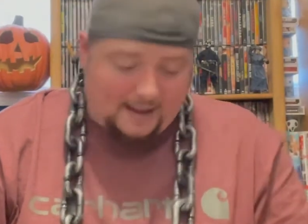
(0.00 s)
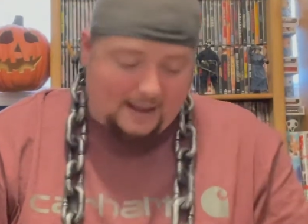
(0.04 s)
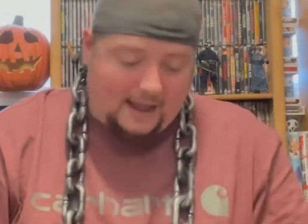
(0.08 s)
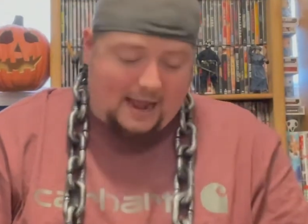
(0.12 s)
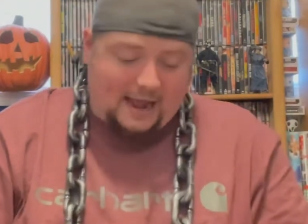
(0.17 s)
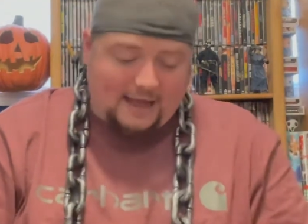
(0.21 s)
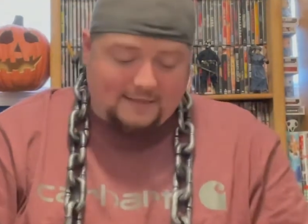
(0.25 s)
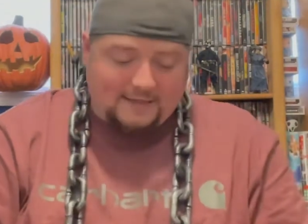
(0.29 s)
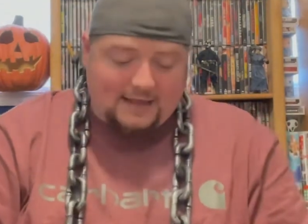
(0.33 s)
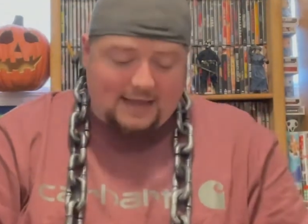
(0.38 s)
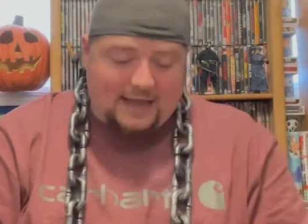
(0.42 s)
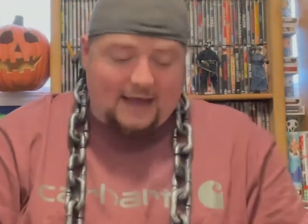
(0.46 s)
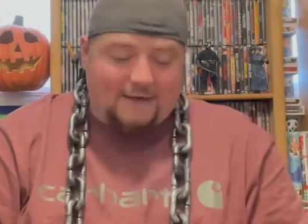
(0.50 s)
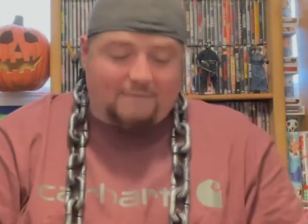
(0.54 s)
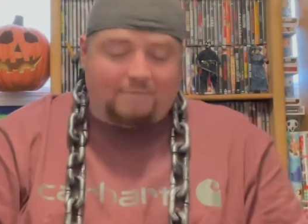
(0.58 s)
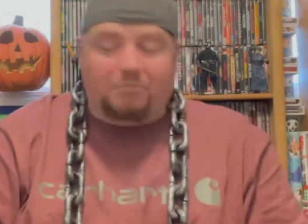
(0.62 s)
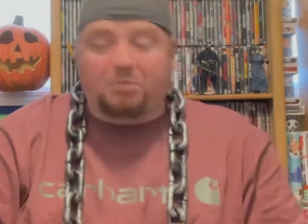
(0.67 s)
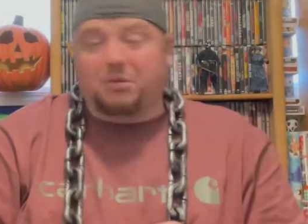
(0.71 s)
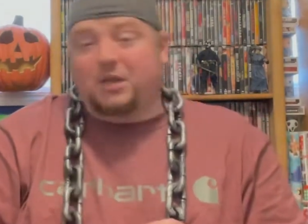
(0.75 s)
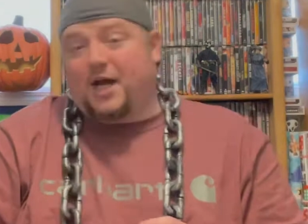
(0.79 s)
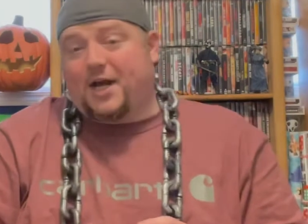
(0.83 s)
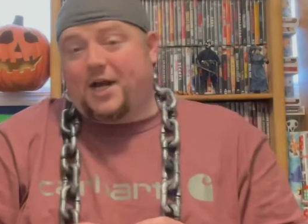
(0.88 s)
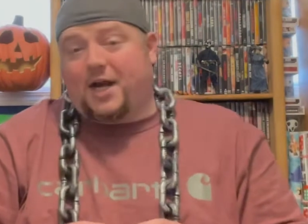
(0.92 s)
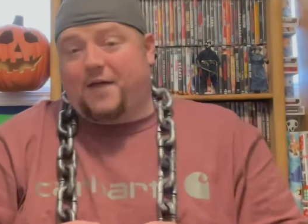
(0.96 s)
and they
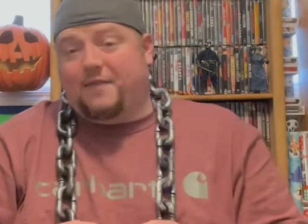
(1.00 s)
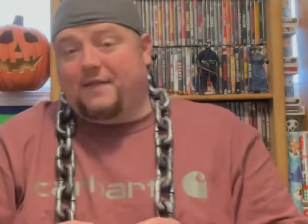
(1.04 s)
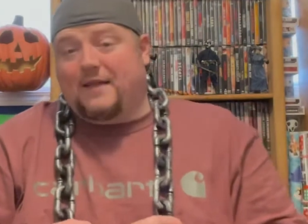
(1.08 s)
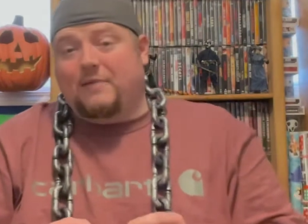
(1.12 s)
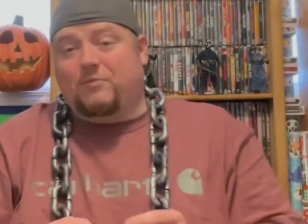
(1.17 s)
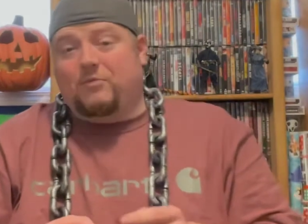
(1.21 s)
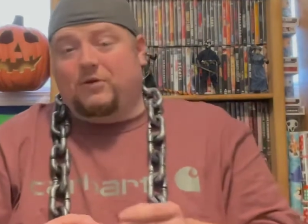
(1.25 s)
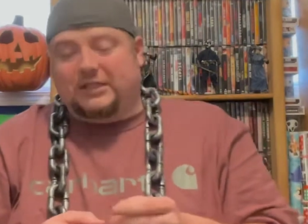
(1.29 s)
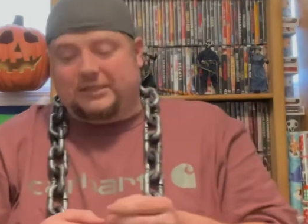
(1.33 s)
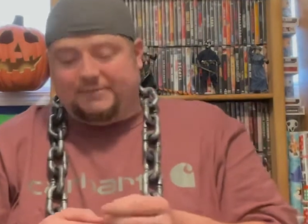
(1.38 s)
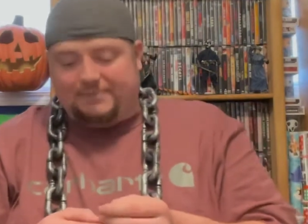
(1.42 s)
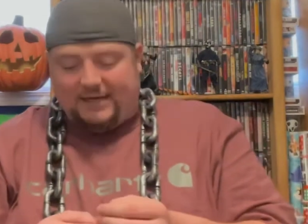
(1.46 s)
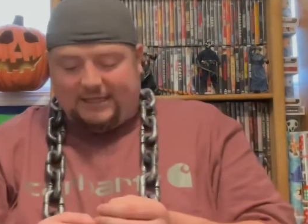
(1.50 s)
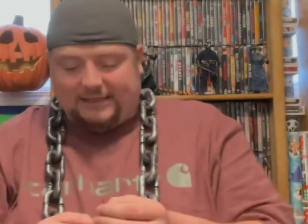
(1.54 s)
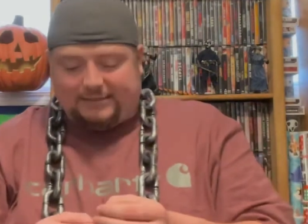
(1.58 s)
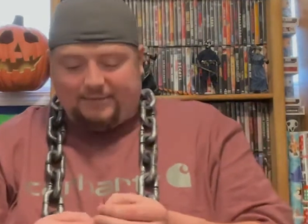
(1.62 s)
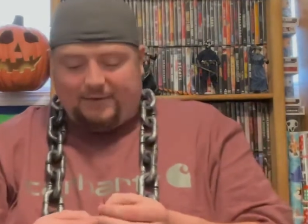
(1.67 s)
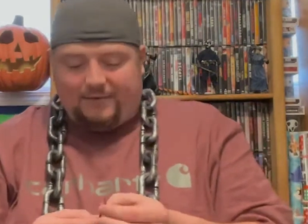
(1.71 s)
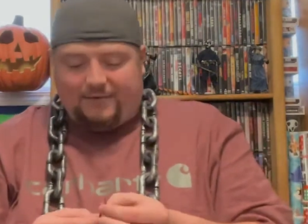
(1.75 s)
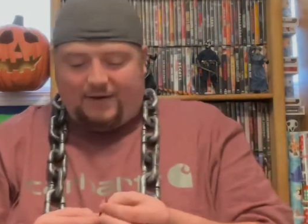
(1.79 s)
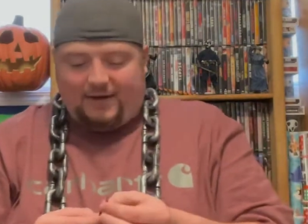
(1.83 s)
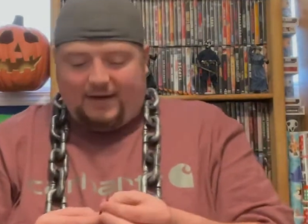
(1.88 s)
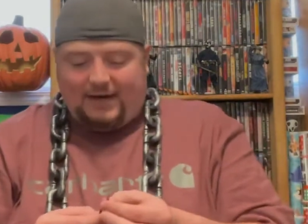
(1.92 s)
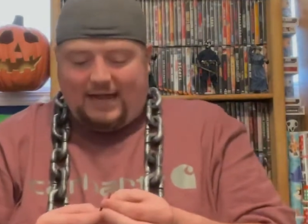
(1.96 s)
have blood on them, which makes
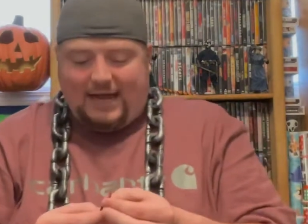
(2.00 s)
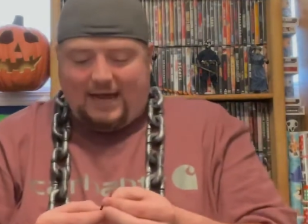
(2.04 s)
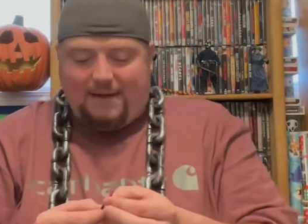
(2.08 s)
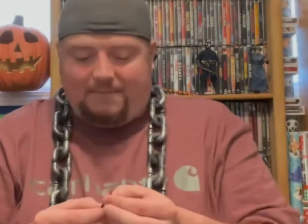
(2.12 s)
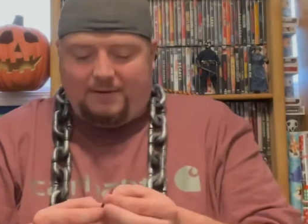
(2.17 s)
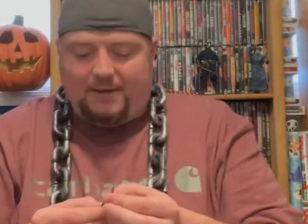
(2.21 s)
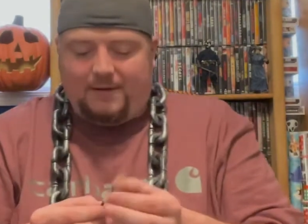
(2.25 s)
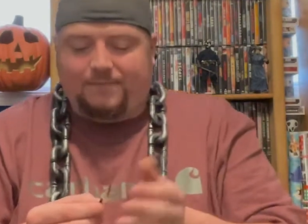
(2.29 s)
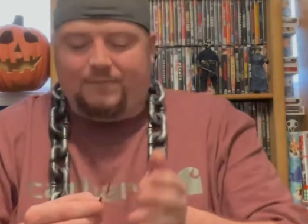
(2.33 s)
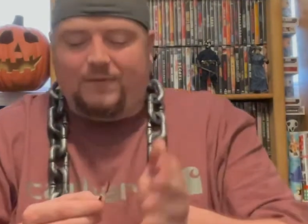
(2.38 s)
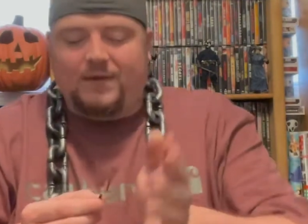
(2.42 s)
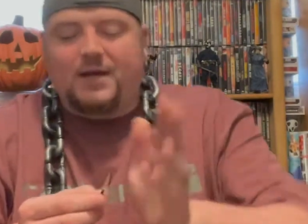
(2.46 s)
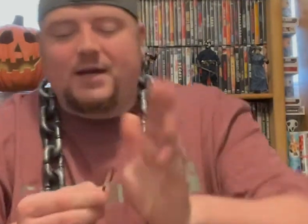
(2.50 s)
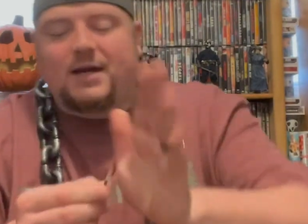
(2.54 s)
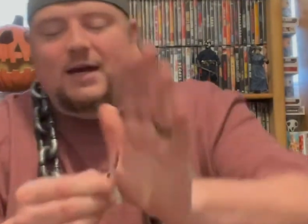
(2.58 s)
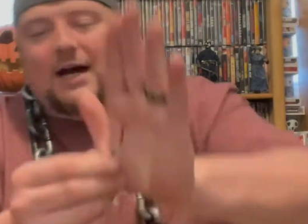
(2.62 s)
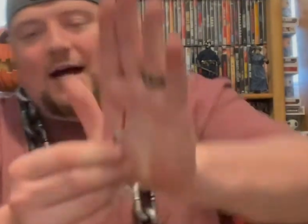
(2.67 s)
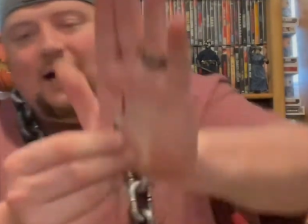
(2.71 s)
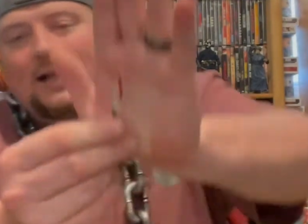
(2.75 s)
me very happy. Uh,